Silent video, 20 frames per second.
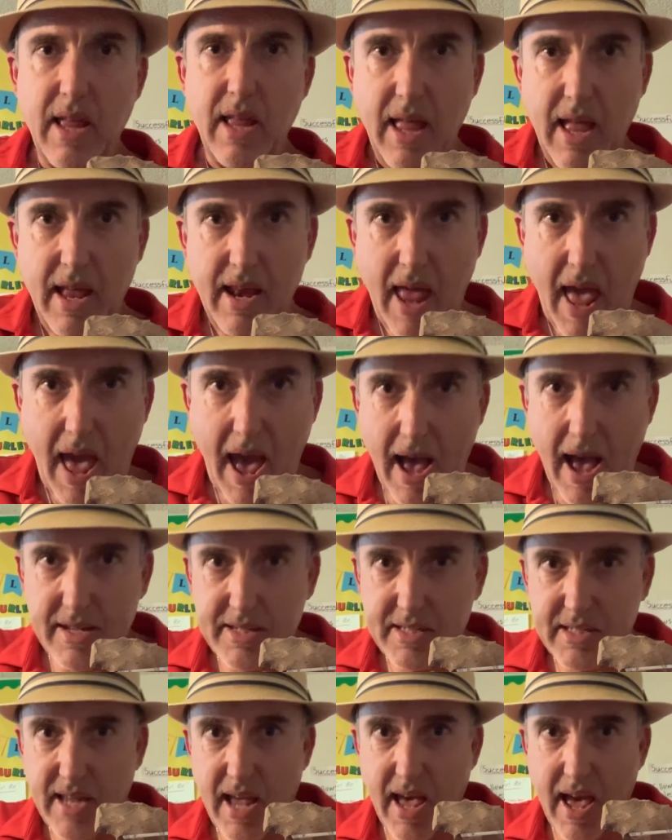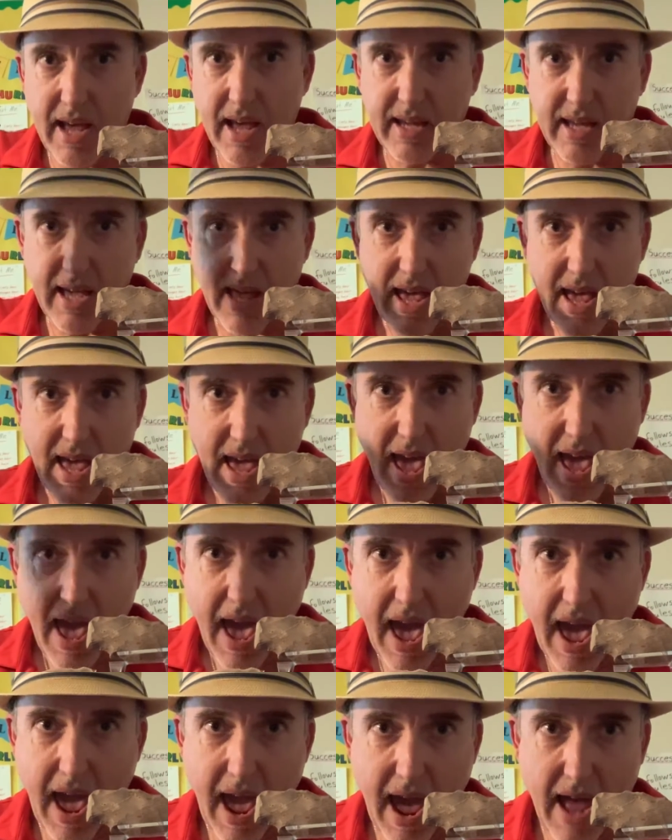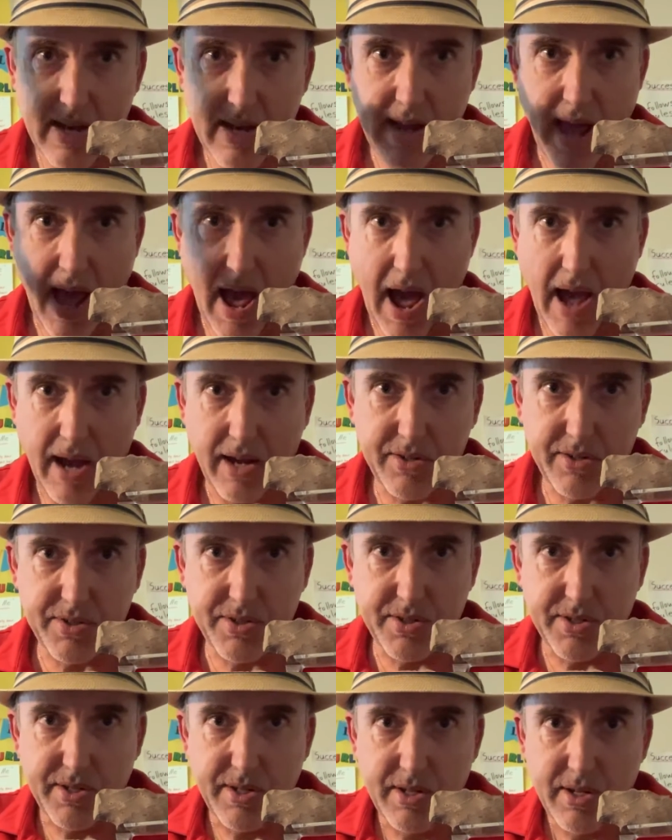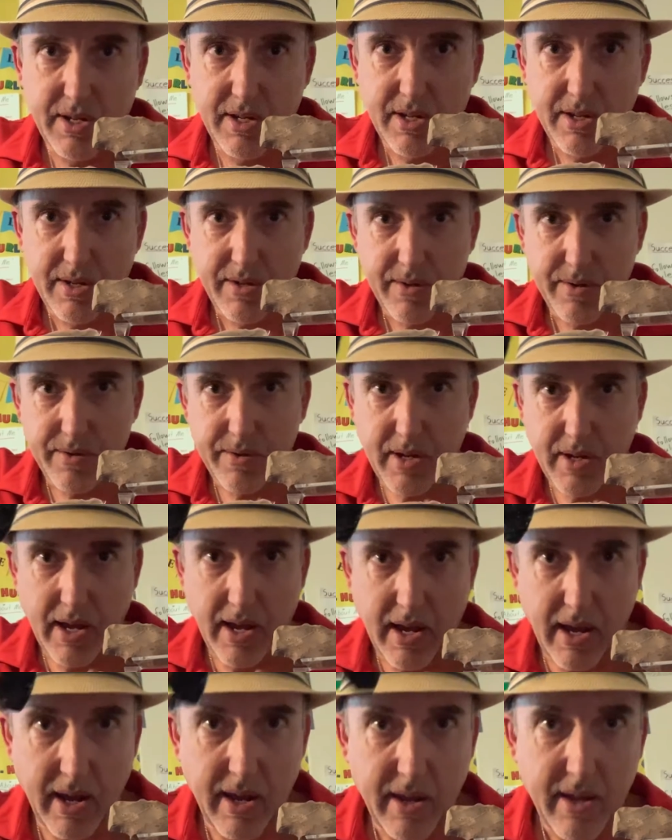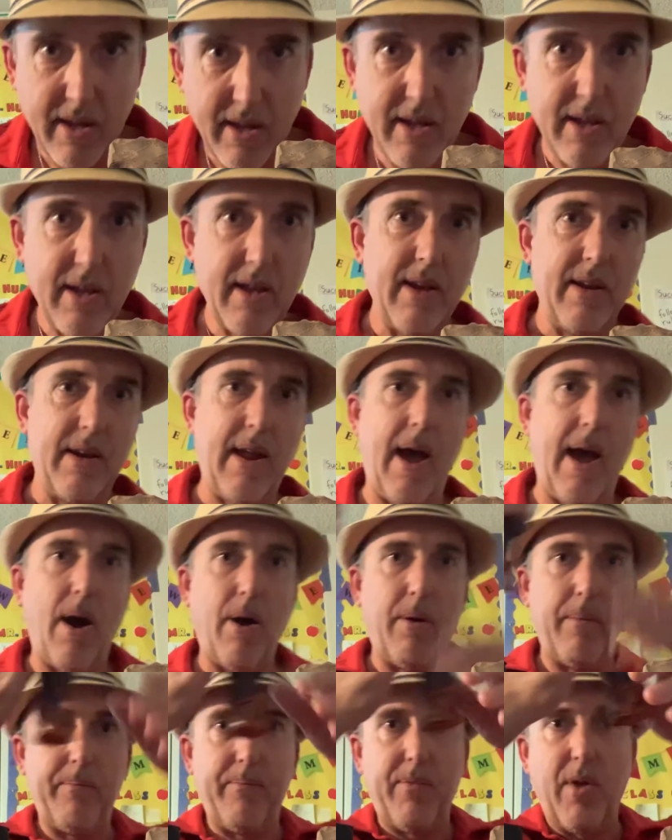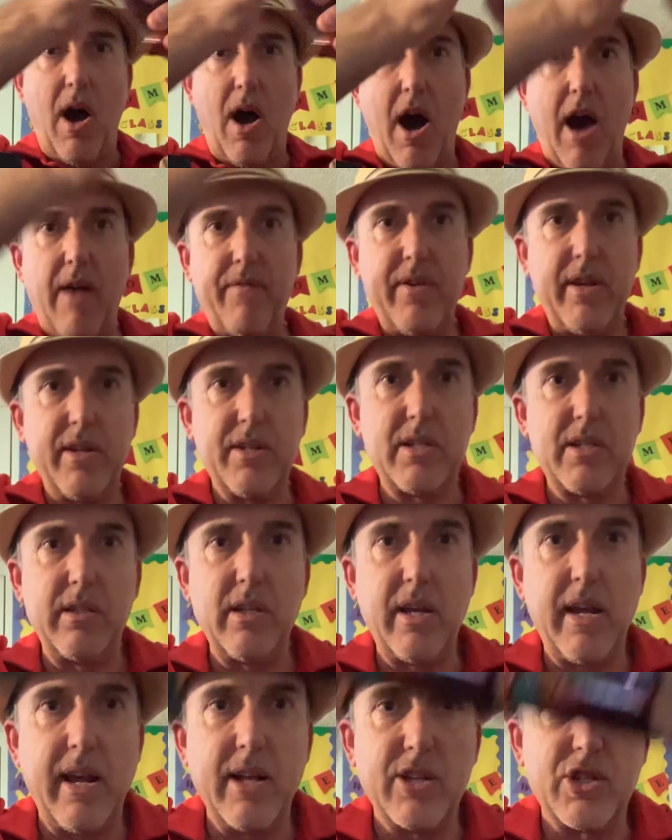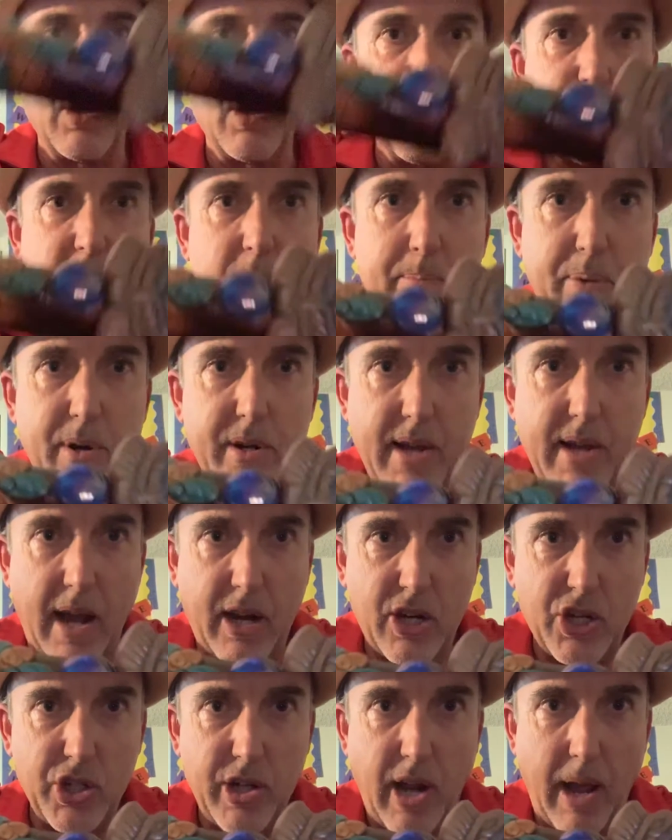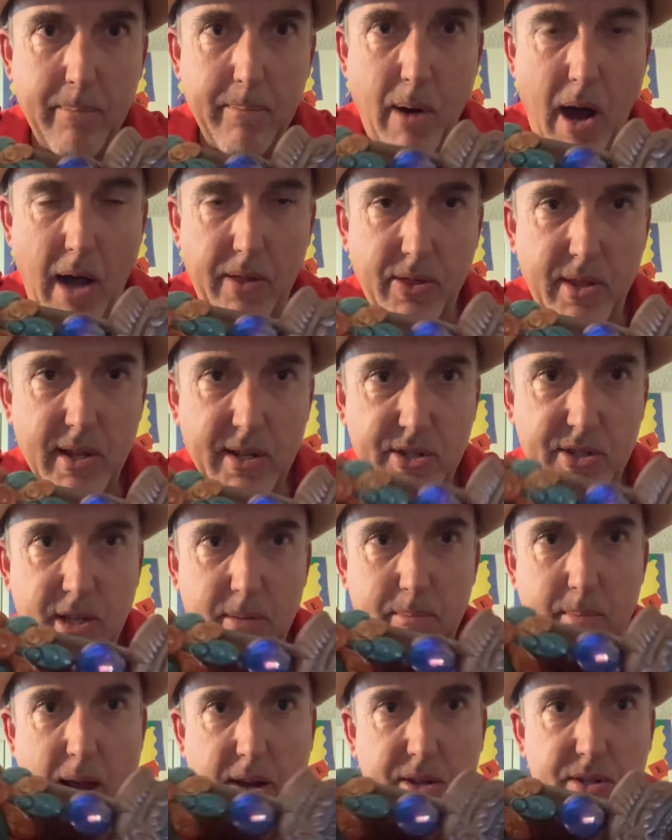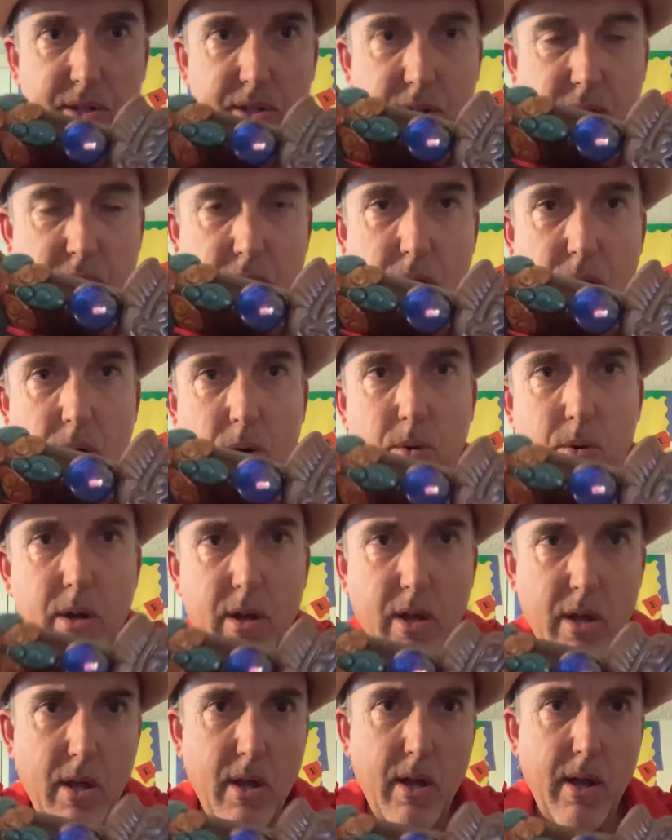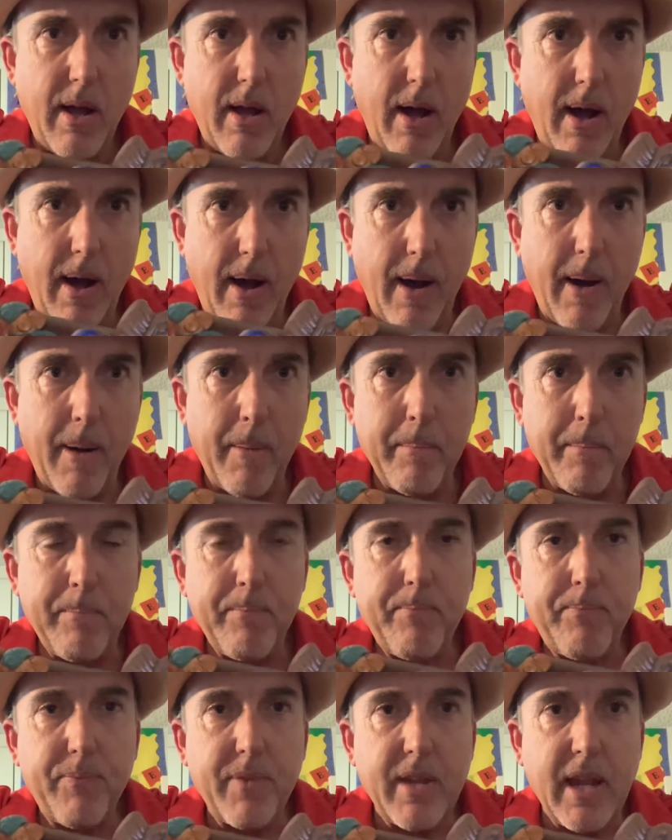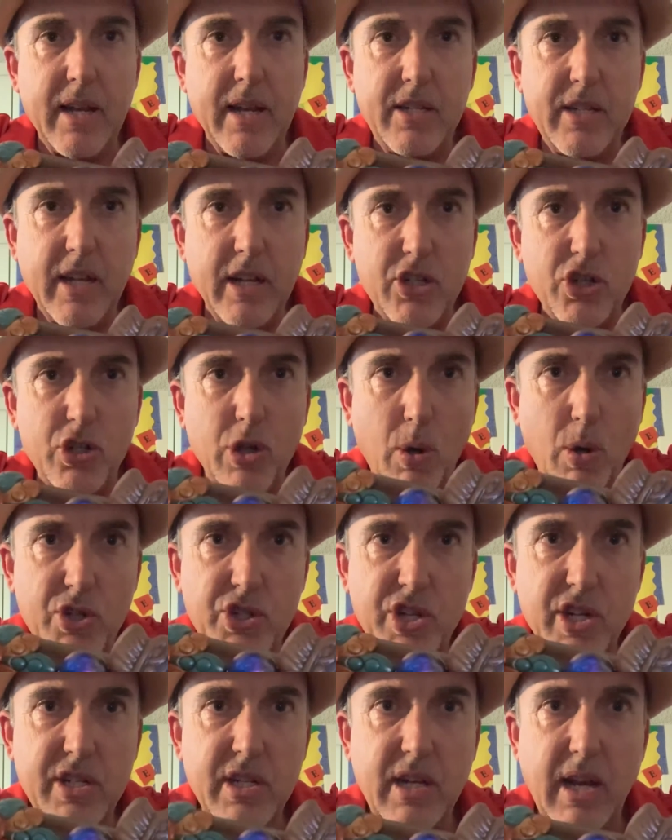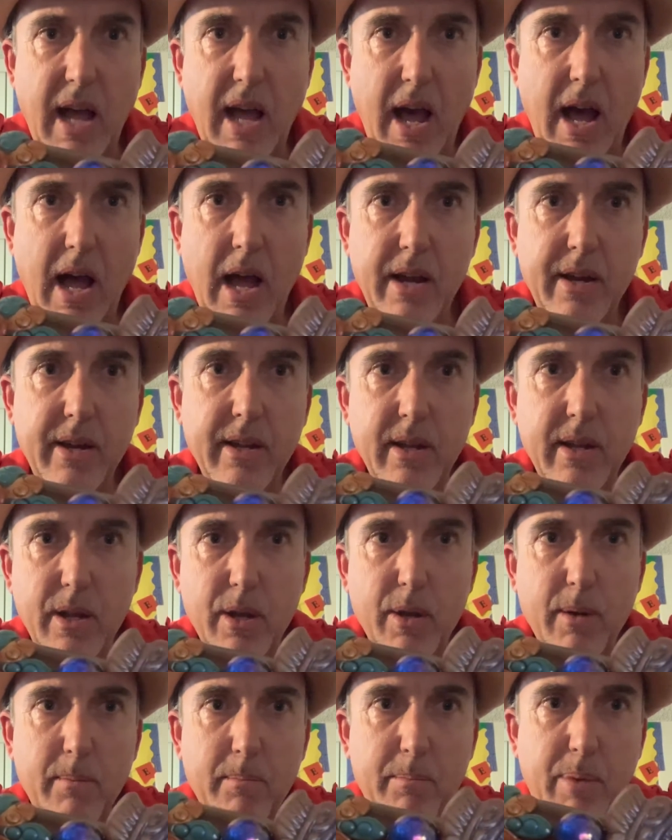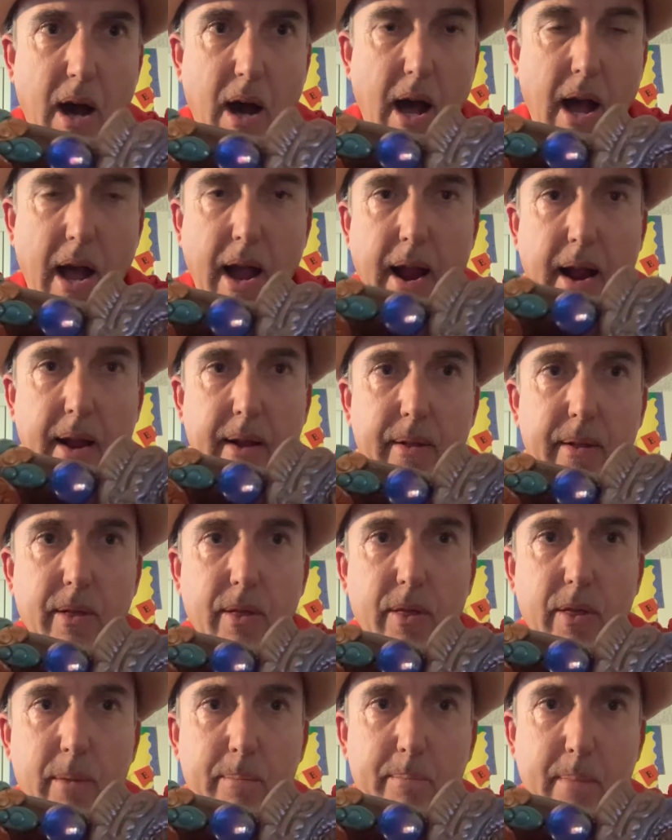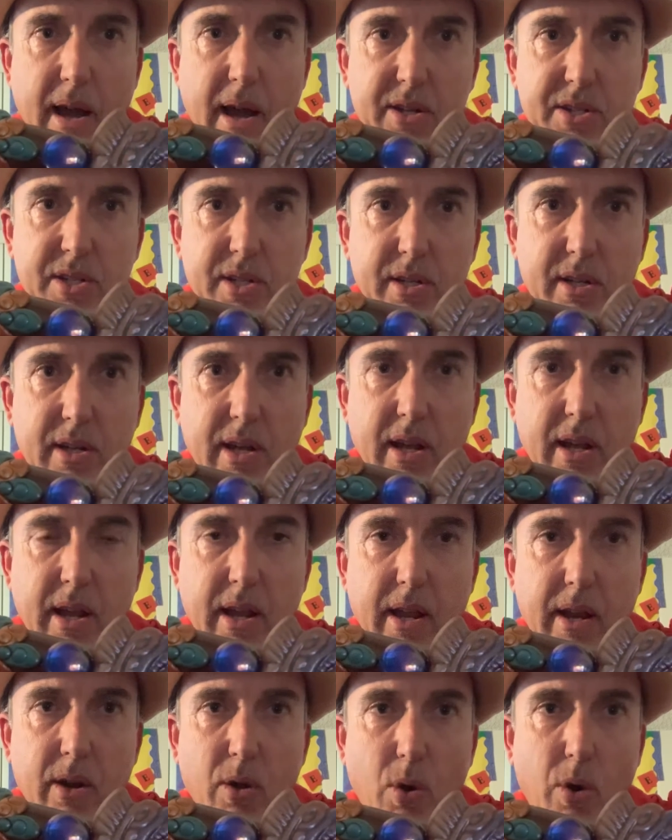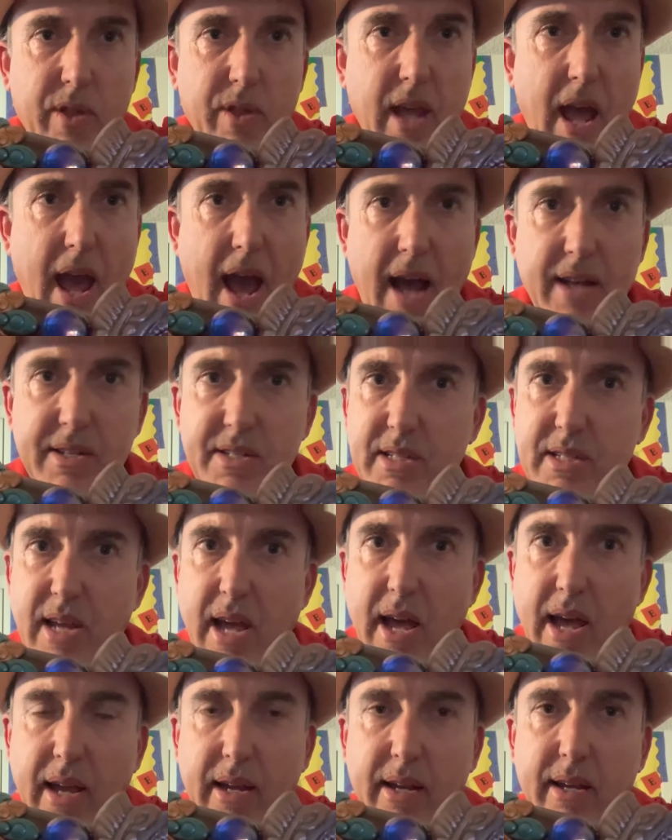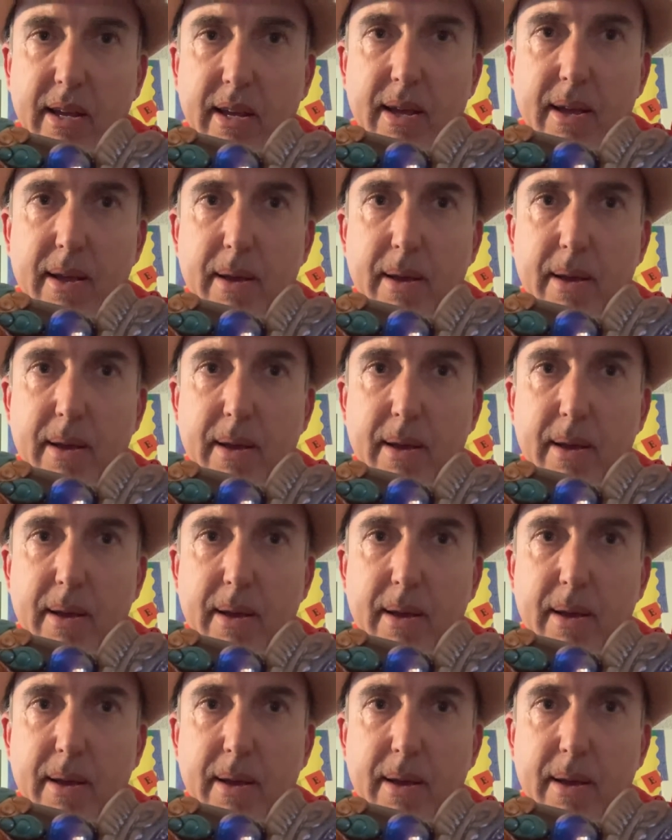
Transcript: an Aztec hand axe, okay? Now, obviously, it's a reproduction. I bought this in Mexico, um, in Tenochtitlan, by the Mexican or the Aztec